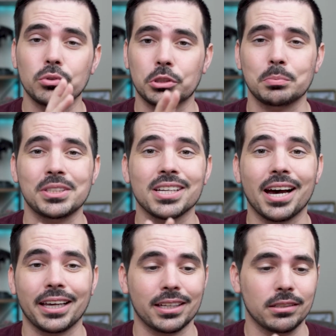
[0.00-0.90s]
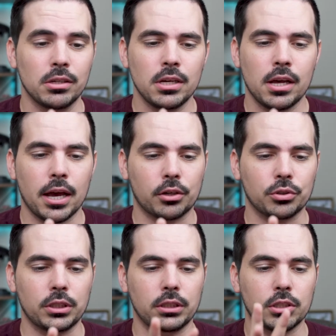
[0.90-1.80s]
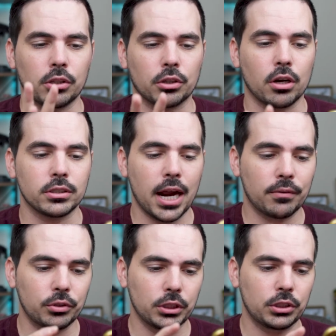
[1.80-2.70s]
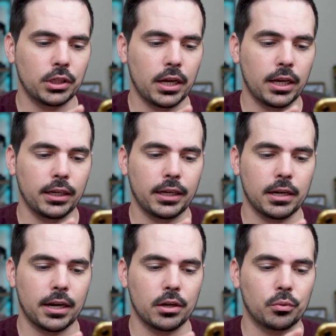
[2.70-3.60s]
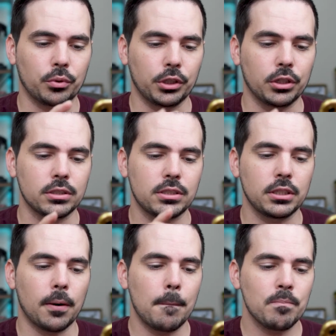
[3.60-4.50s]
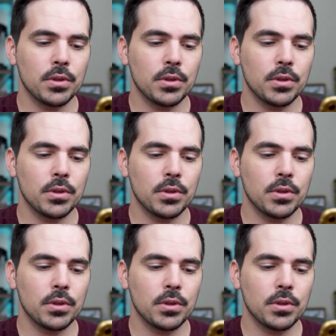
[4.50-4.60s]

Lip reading: It just means I can actually dollar cost average and get it at a really good steal.